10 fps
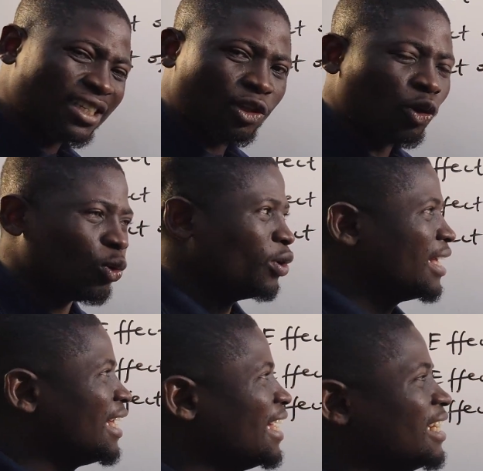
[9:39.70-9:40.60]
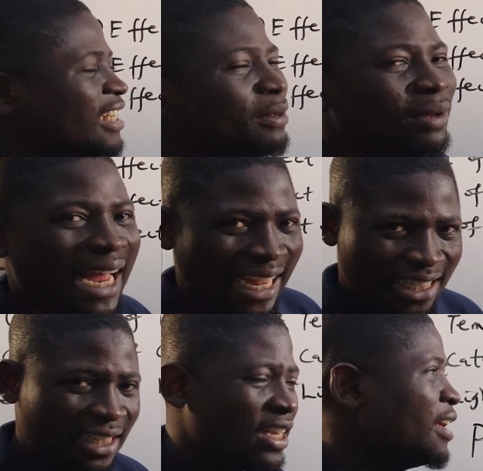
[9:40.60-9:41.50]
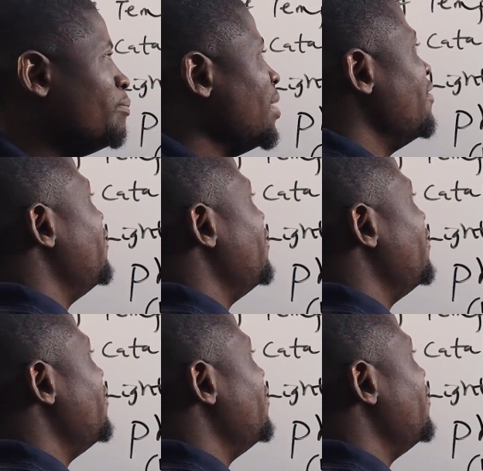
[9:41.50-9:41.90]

slow in dim light. They're